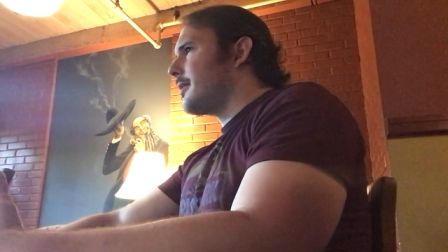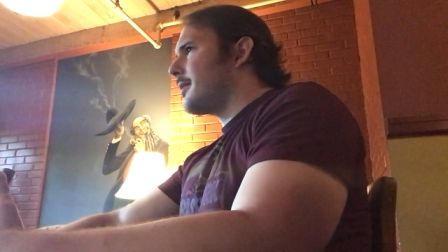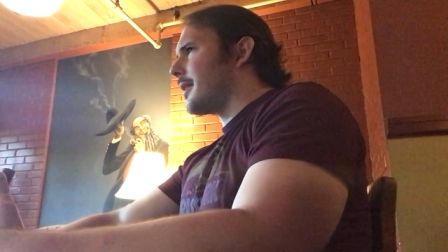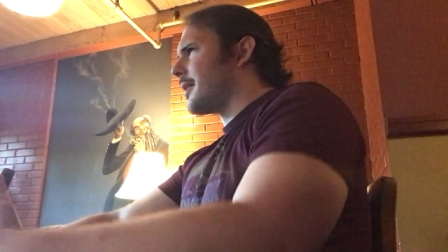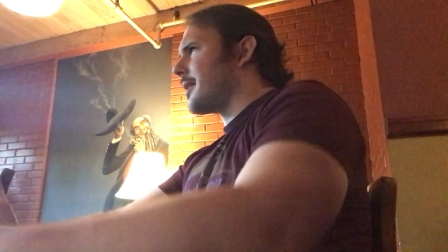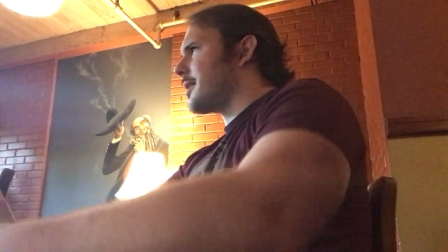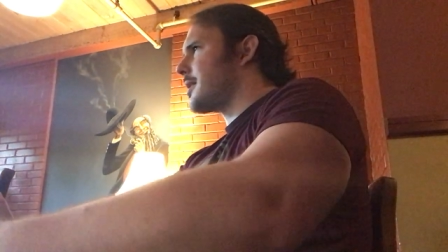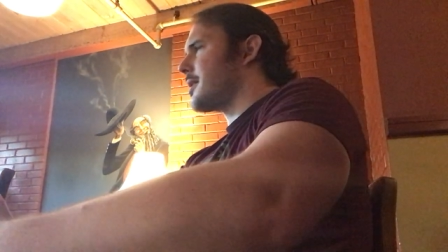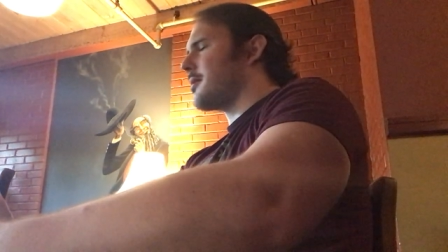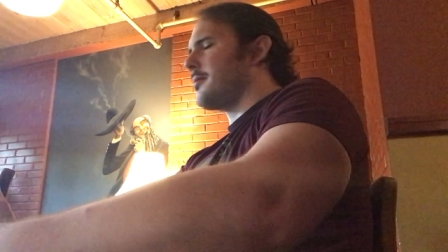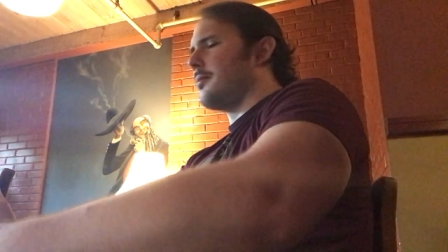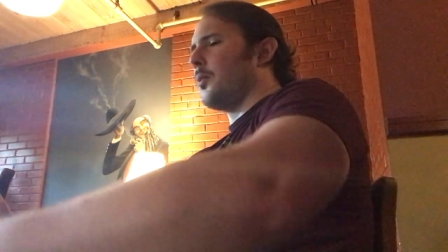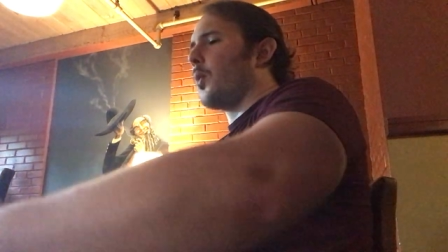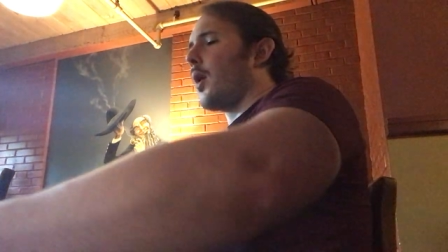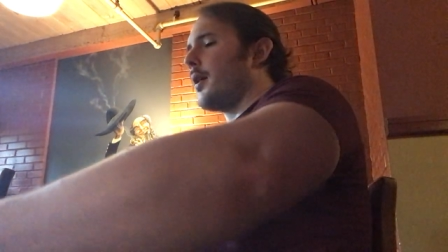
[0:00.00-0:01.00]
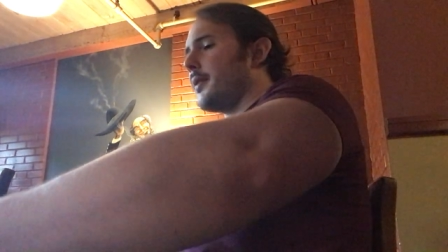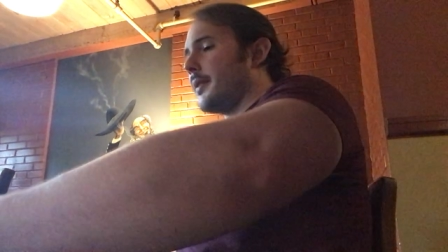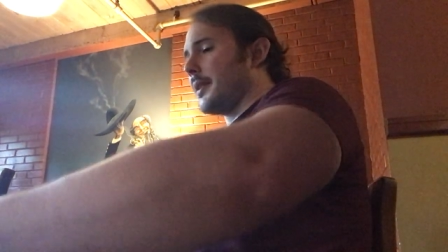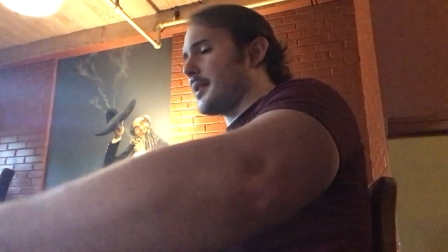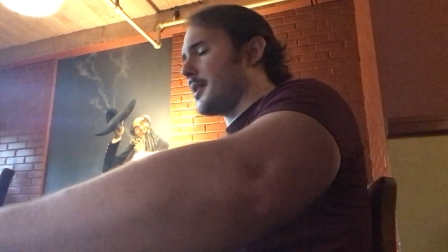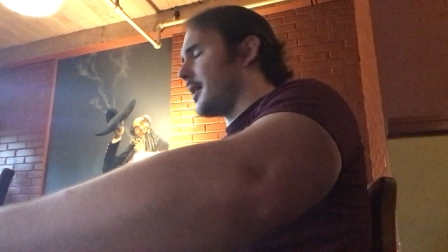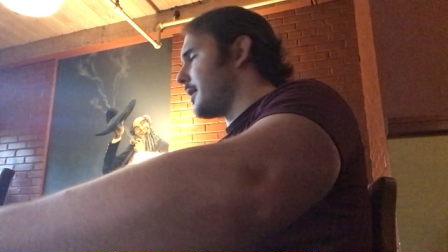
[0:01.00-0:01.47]
Like that's one,
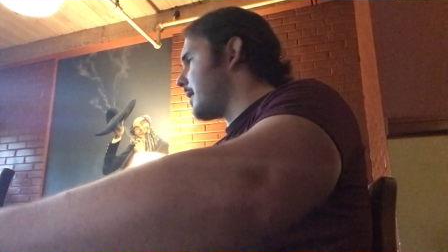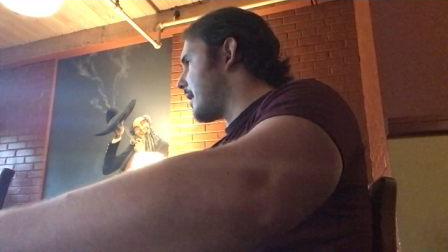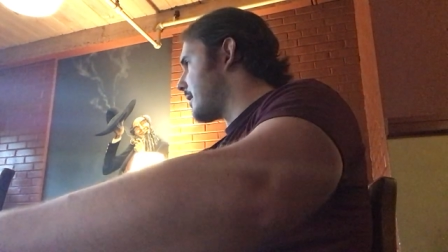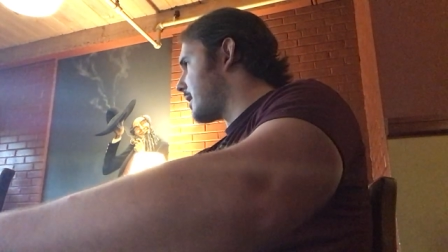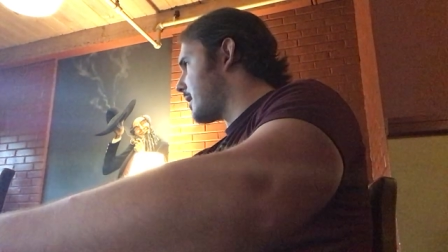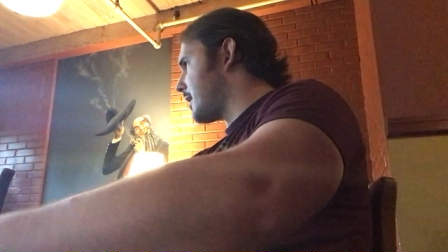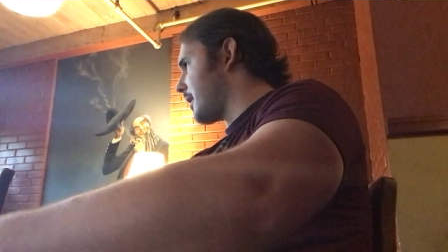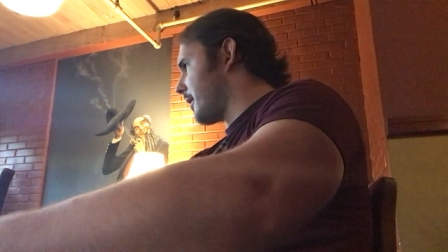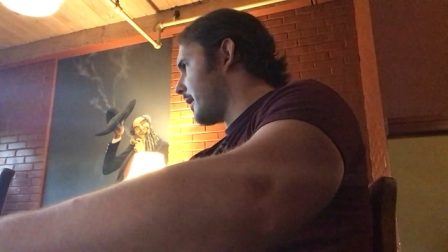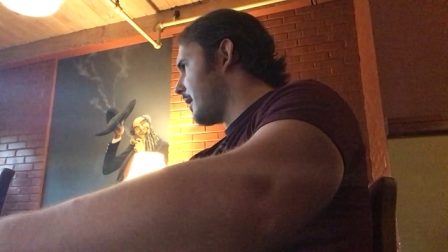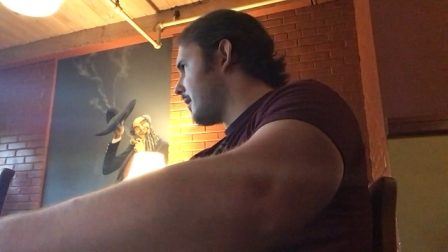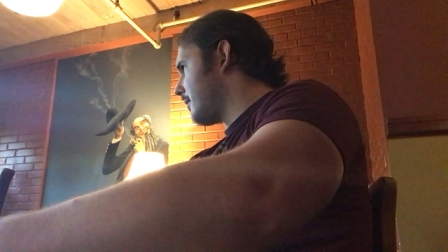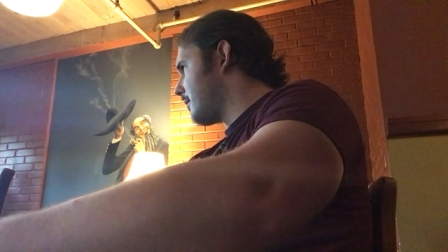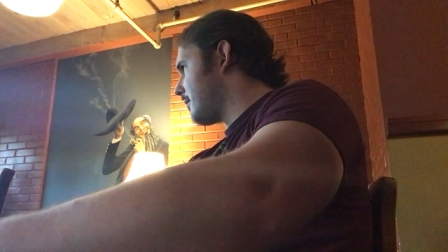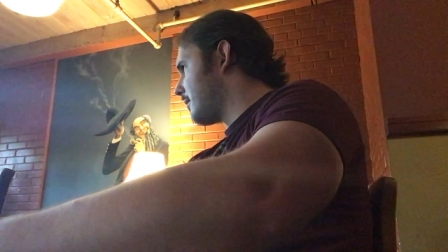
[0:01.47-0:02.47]
that's not necessary.